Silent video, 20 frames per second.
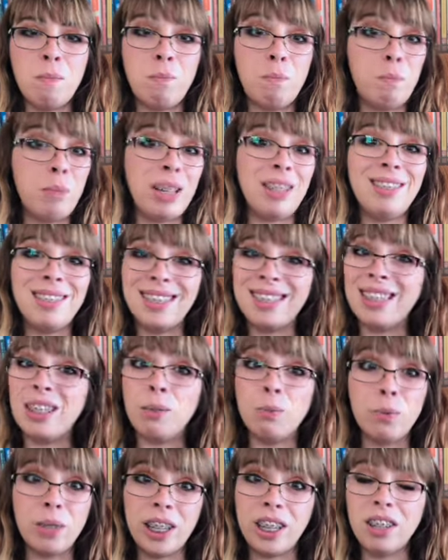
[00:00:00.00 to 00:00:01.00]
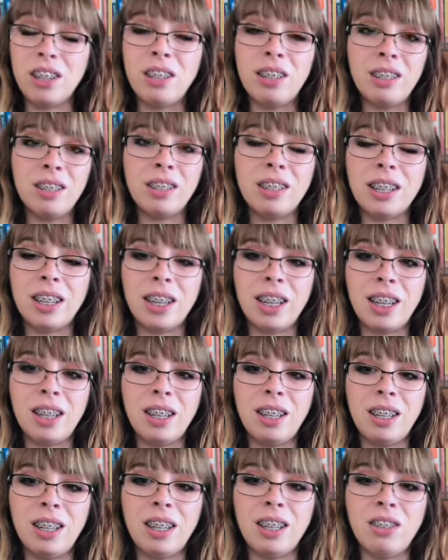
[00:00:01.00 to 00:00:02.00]
basically real.
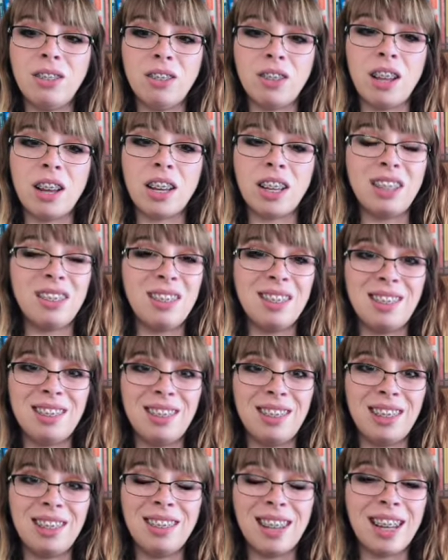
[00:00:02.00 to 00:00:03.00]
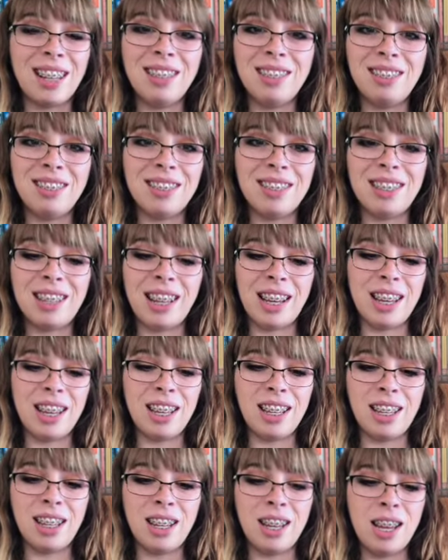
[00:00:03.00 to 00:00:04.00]
As long as it's intelligent,
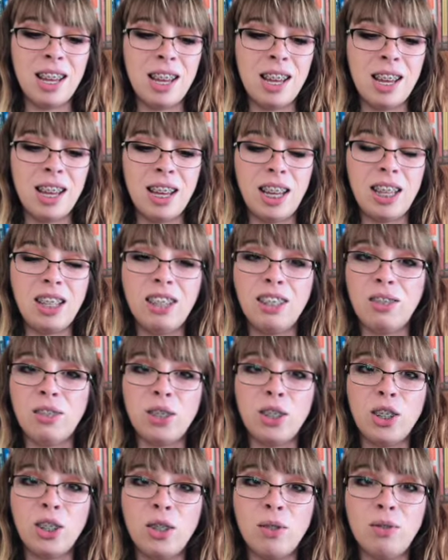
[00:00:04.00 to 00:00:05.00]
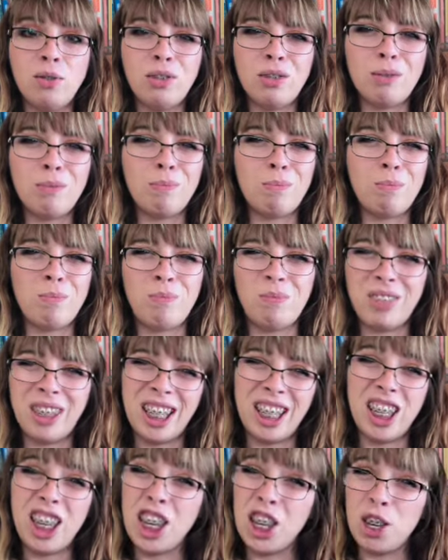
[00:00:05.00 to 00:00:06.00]
it deserves
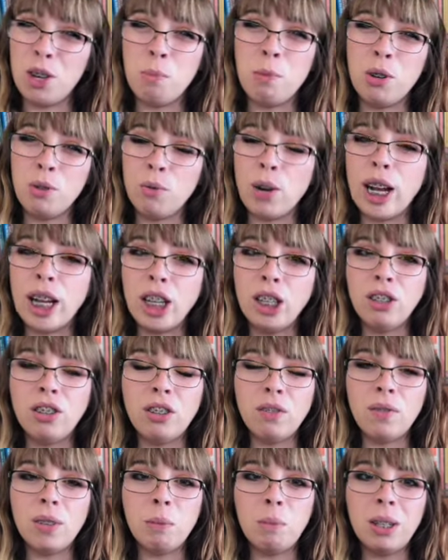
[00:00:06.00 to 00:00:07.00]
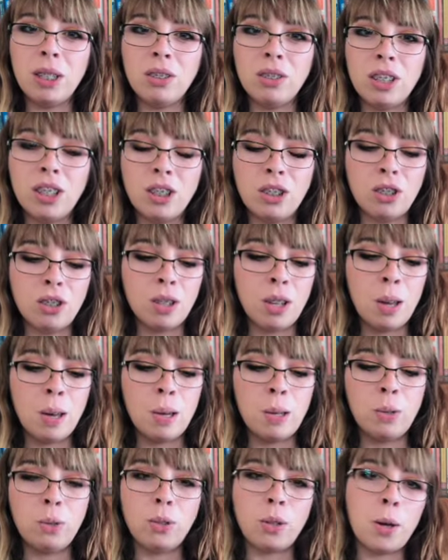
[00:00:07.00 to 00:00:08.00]
like human rights, if that makes sense.
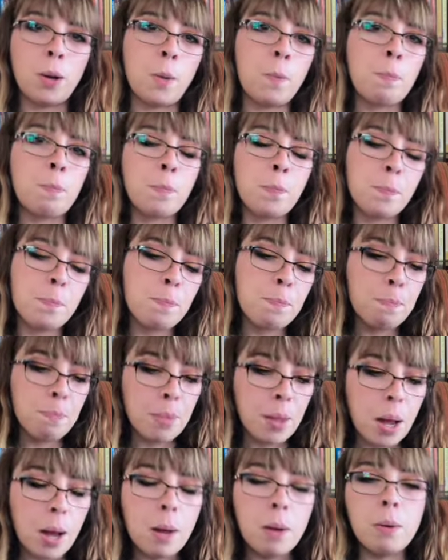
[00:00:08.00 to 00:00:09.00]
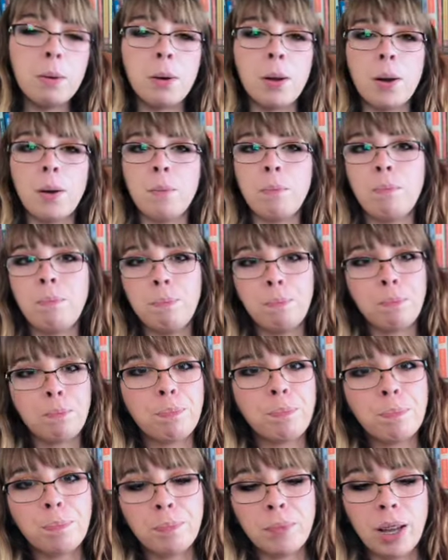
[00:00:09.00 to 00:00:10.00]
So I don't know.
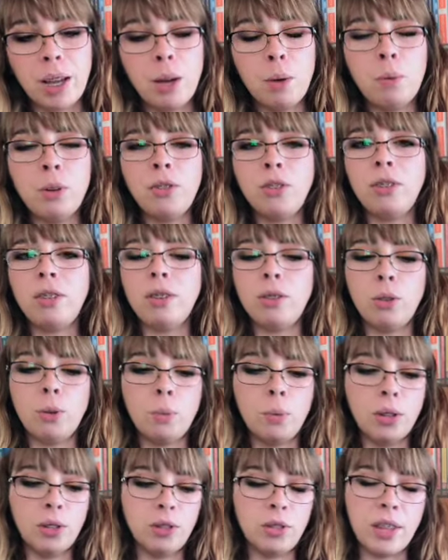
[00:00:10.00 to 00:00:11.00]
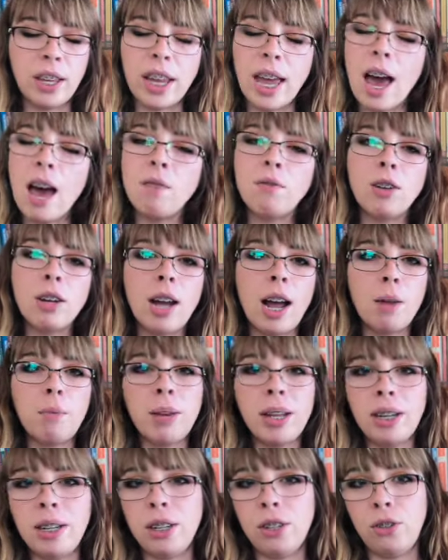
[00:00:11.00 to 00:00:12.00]
It wasn't the worst thing ever. I
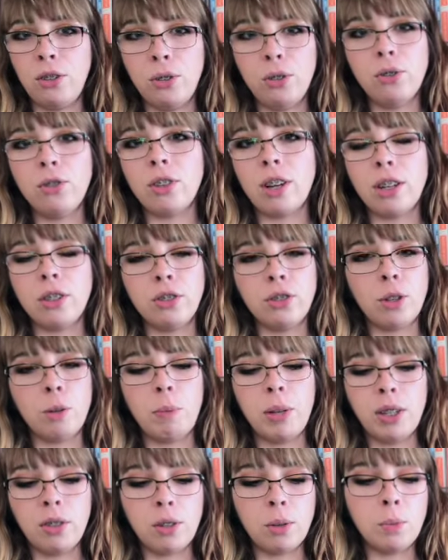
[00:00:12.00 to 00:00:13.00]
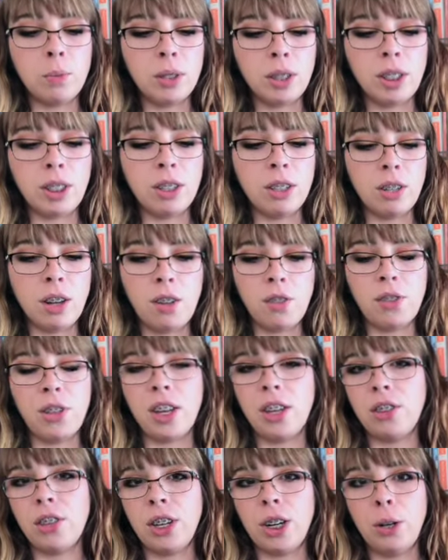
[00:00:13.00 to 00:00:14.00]
rated it 2 stars though, because I really did not
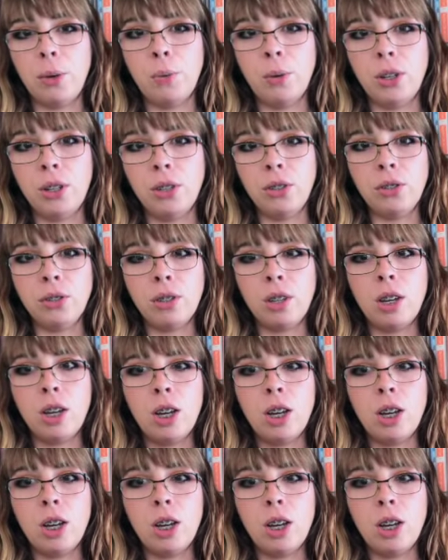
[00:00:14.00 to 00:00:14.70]
think that it was